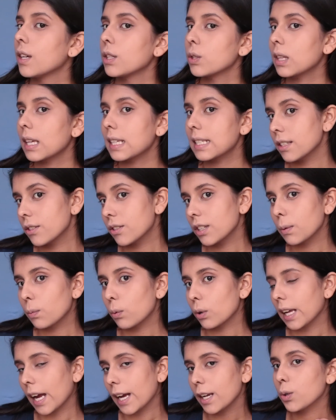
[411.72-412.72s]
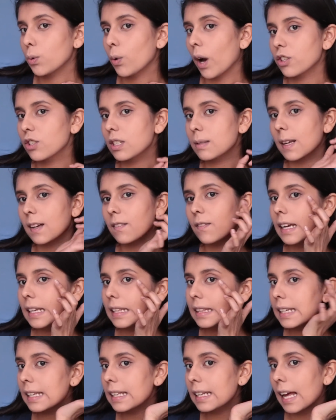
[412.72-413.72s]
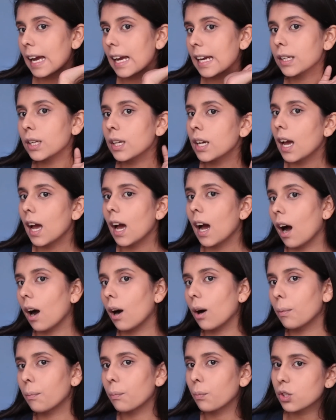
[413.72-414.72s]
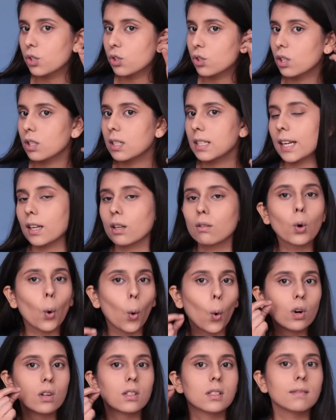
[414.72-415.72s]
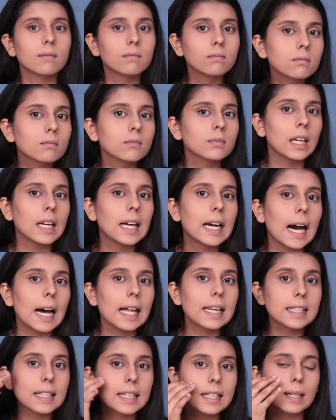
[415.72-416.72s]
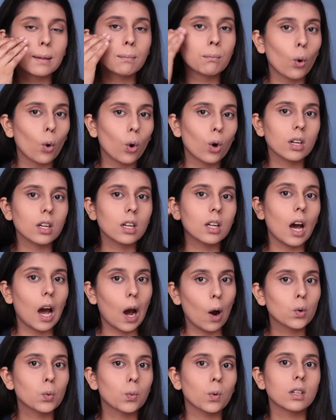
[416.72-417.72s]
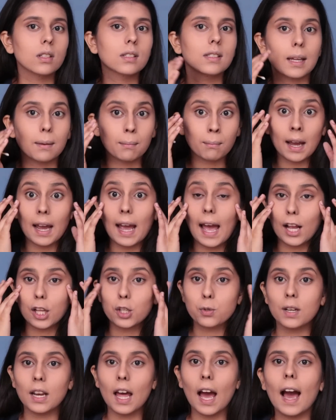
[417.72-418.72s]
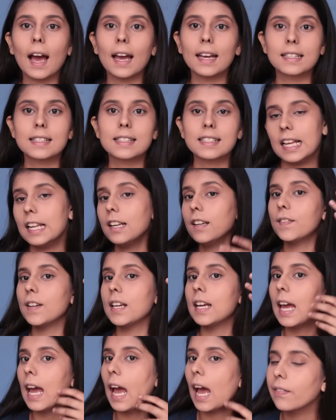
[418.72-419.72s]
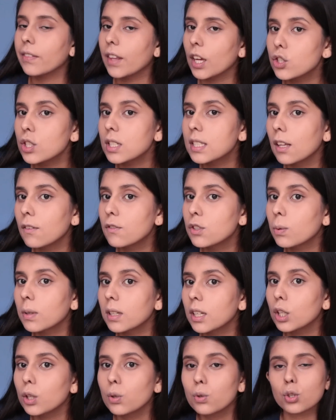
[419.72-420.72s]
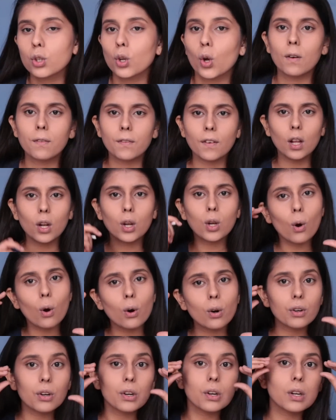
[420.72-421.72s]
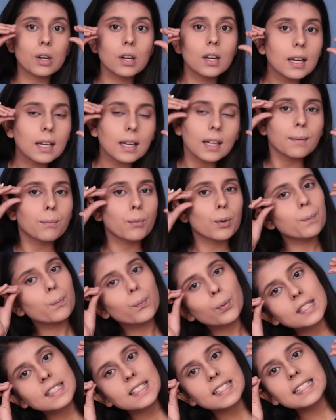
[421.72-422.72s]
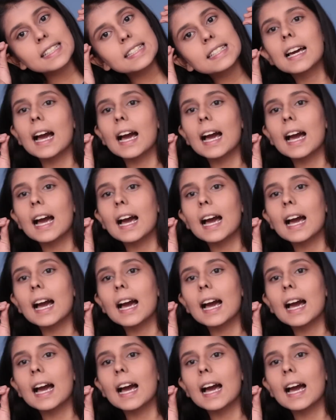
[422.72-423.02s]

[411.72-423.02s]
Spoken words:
so that's literally what I do. I just make a very thin line which just like goes a little more outwards than my actual eye itself, and that just gives you an illusion of a longer, more pretty